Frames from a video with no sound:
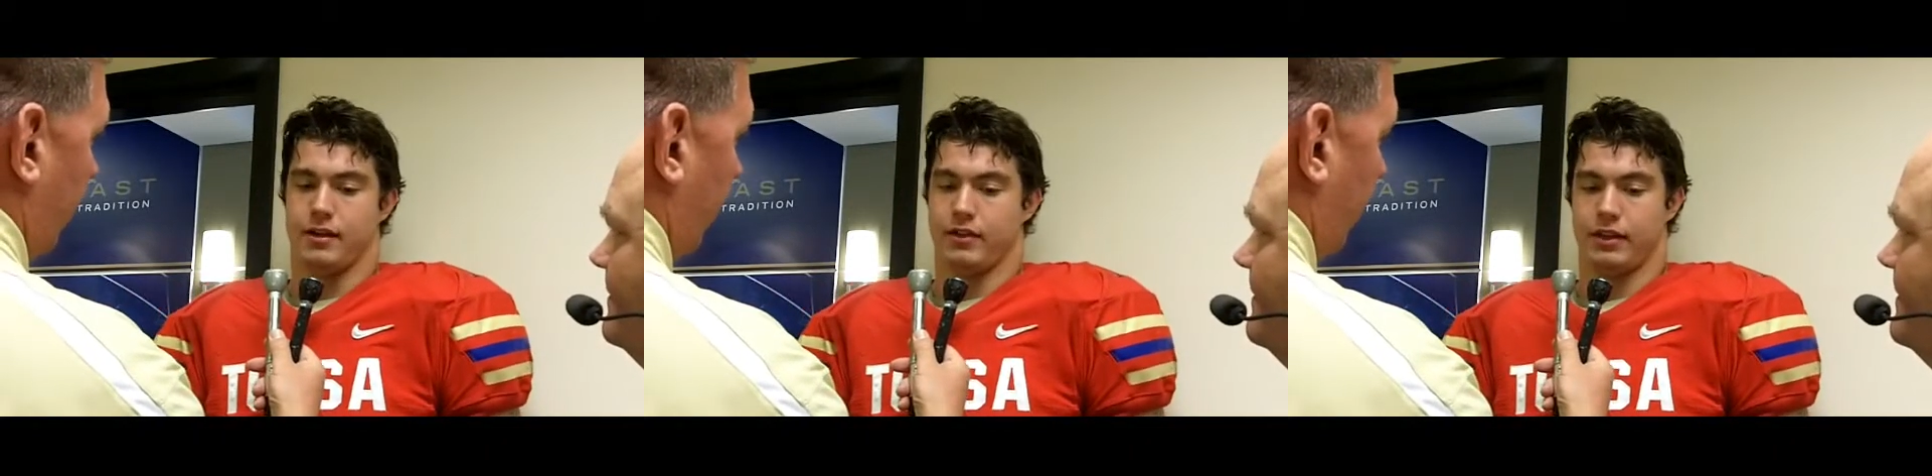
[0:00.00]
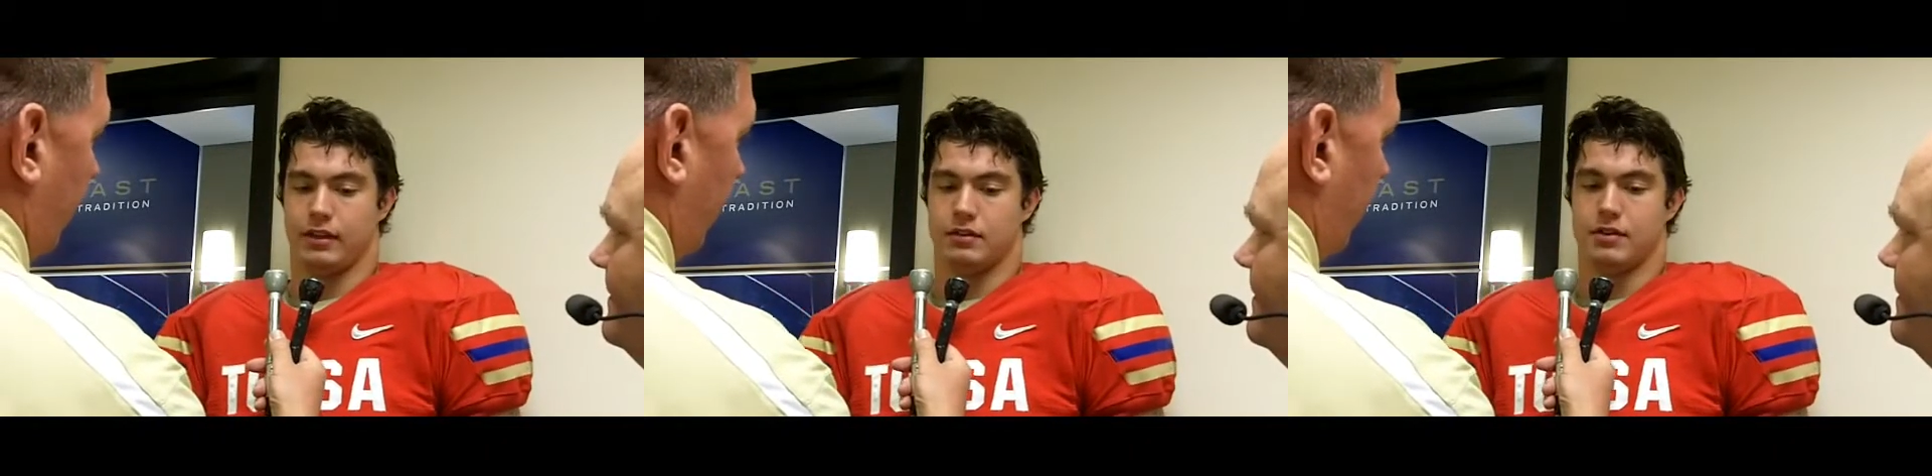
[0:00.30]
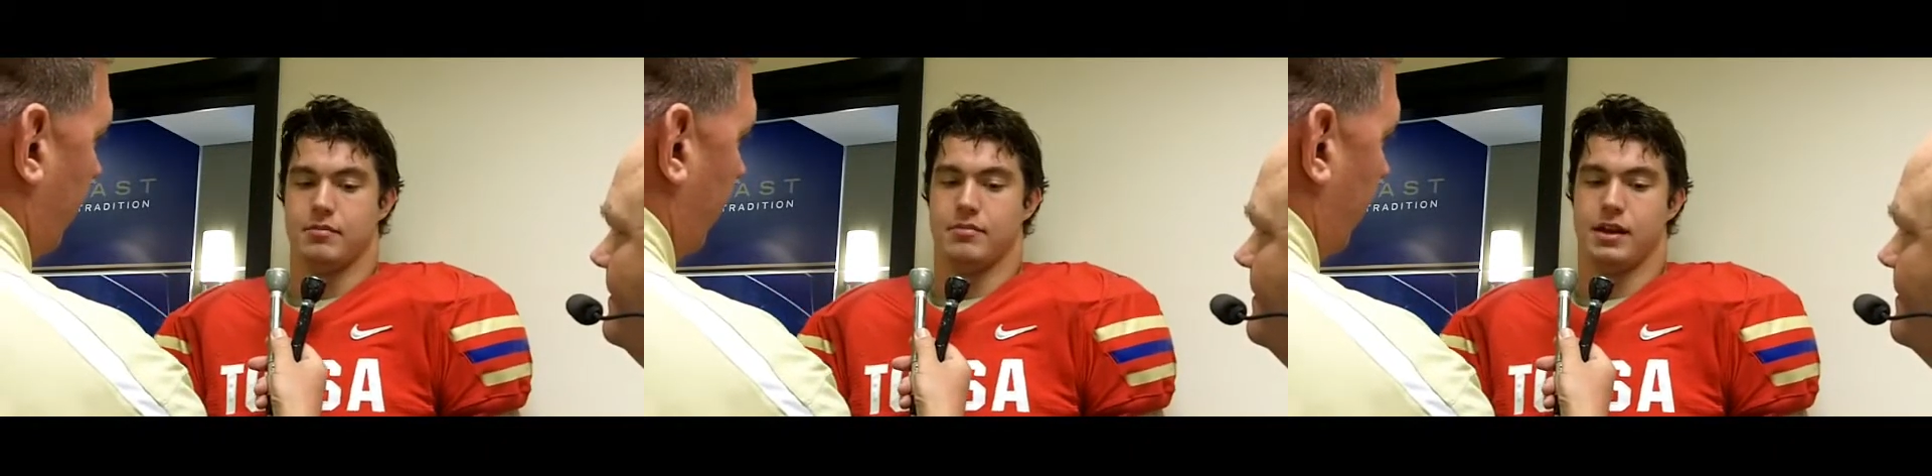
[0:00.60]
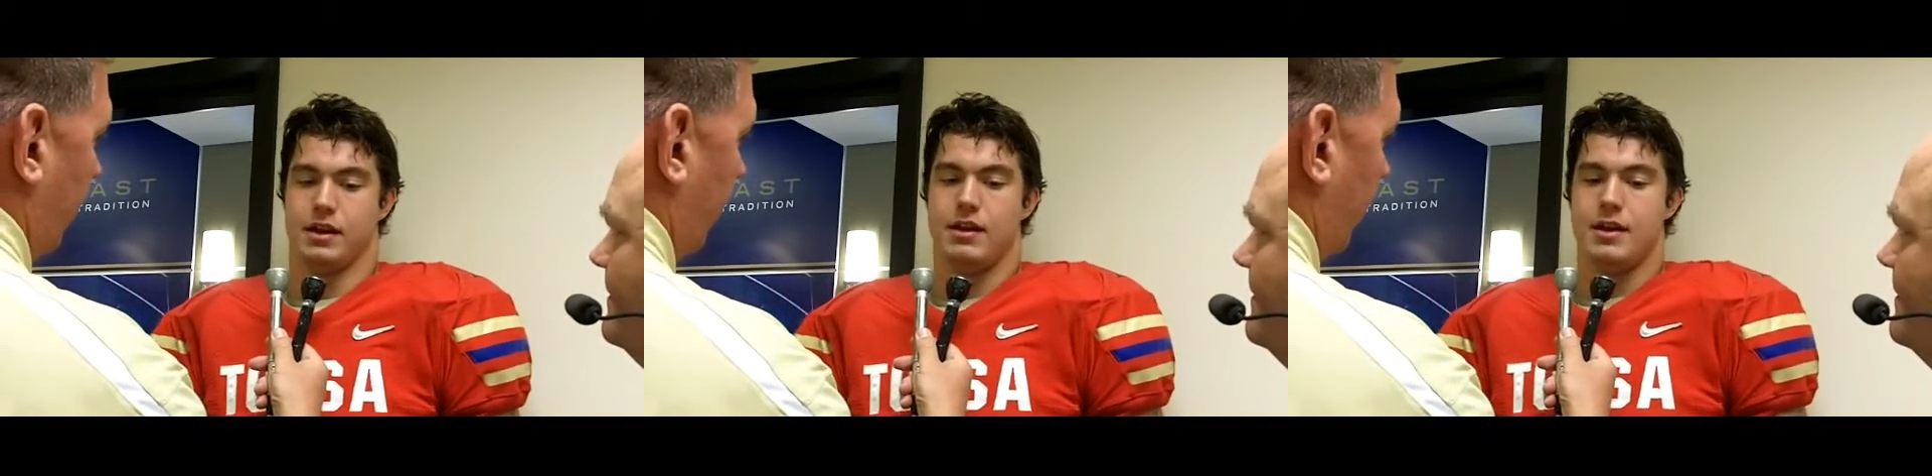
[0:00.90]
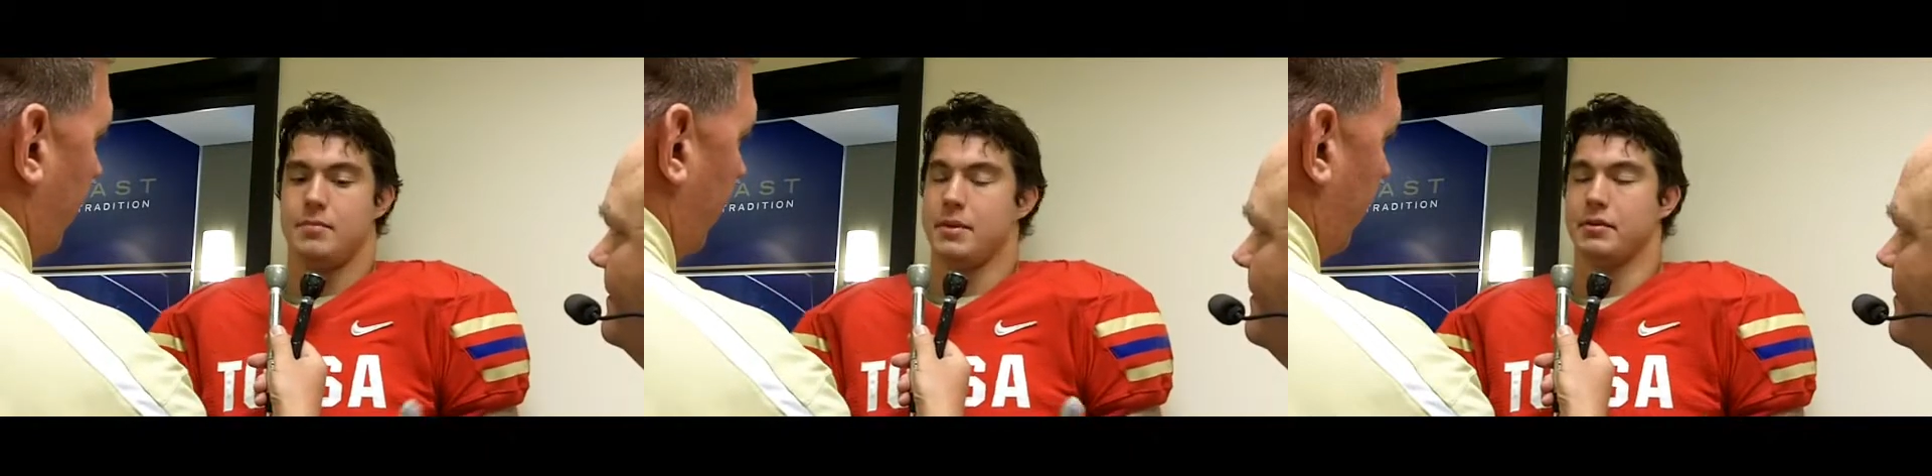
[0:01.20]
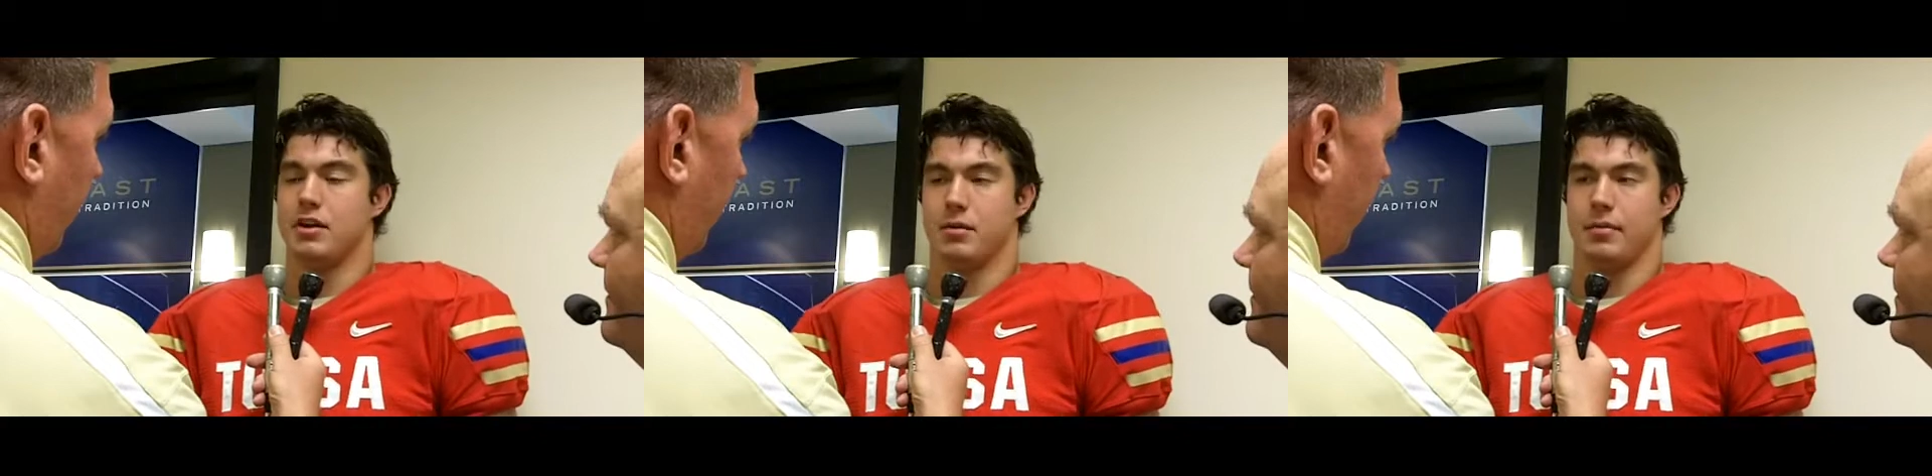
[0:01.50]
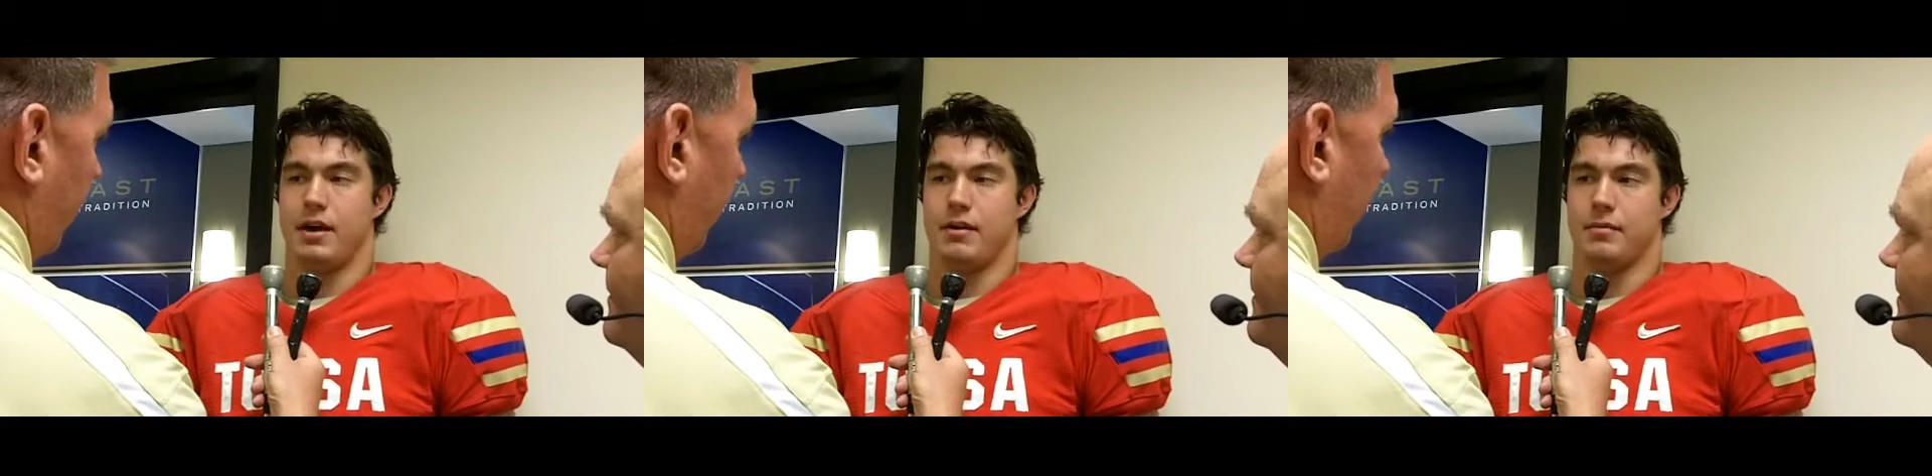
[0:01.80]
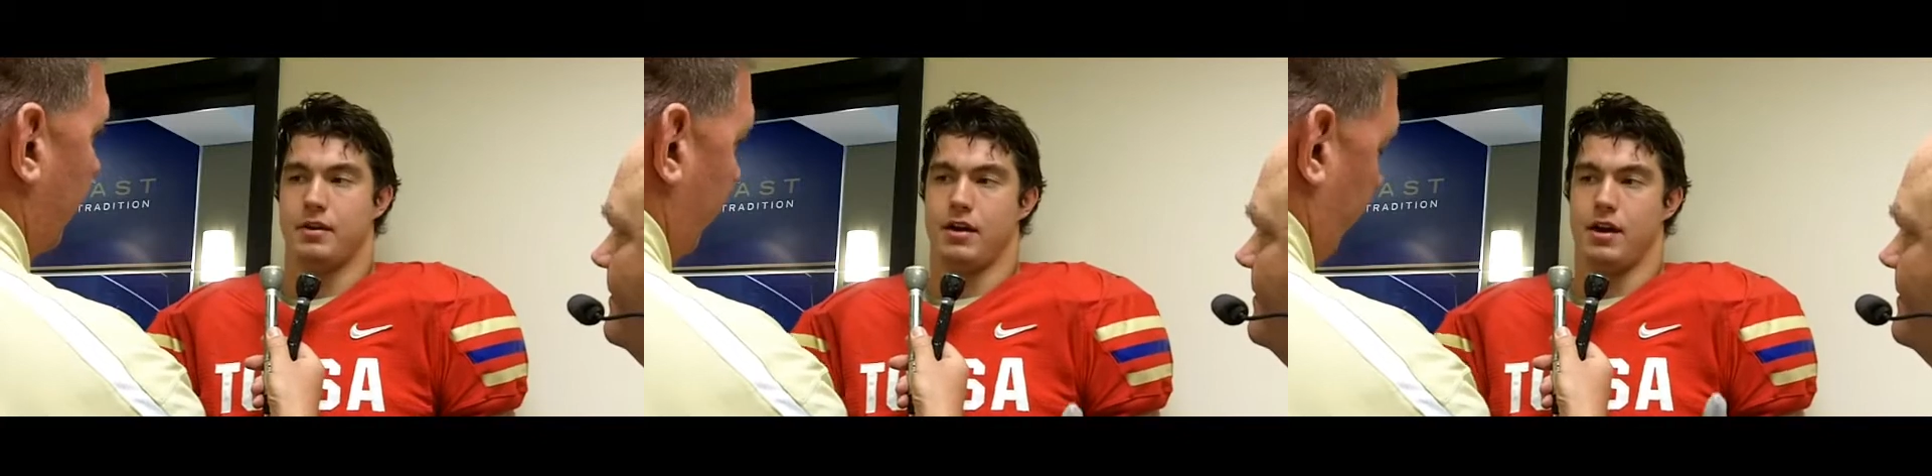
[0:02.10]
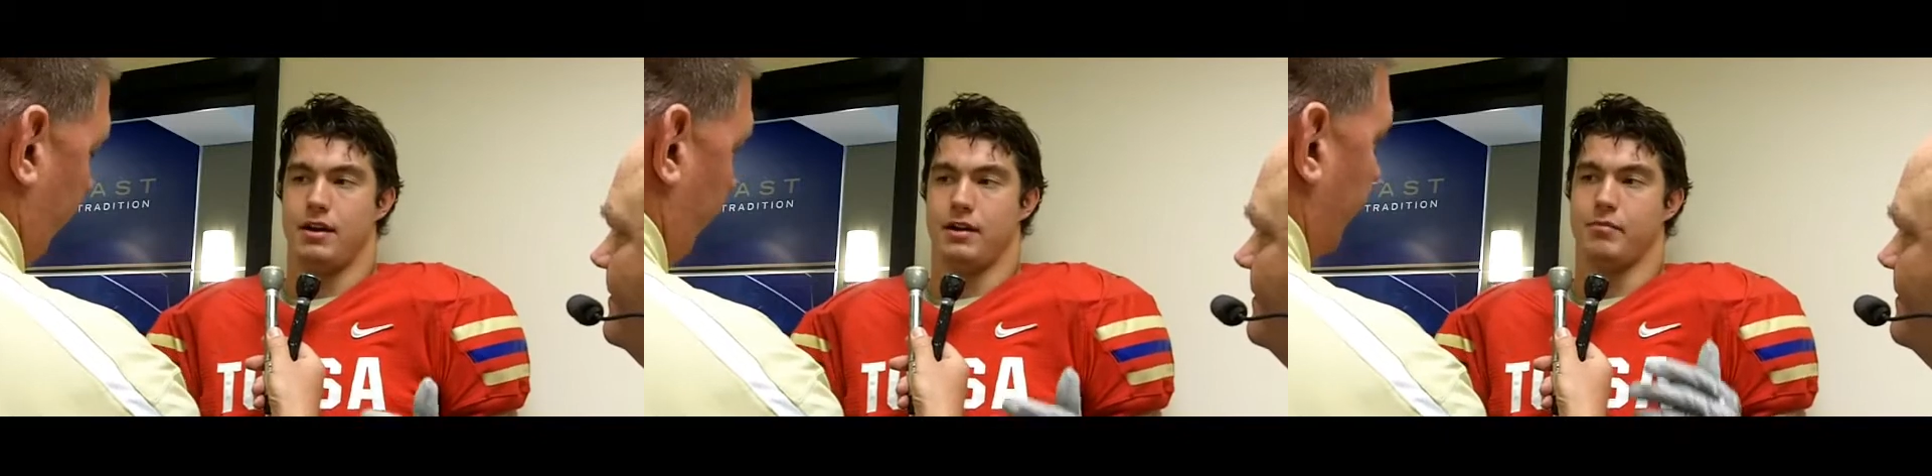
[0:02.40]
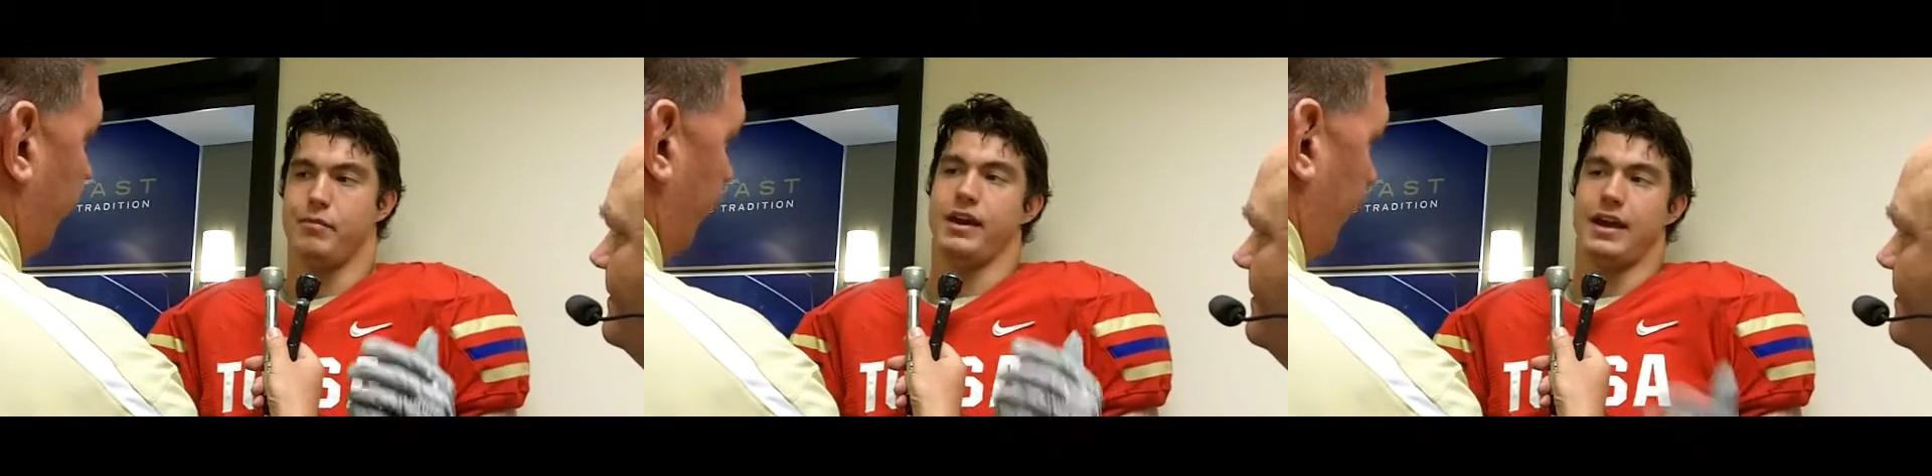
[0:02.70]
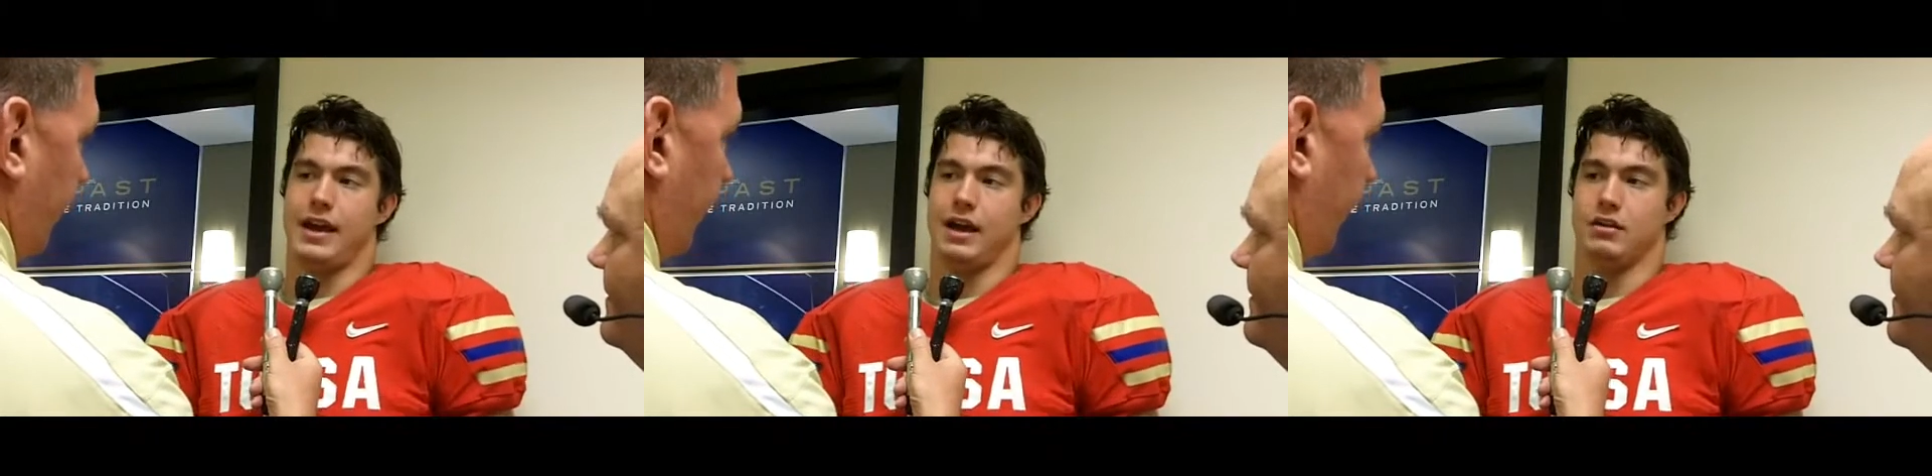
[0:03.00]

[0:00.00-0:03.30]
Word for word: I think that's something that people talk about, but not everybody has.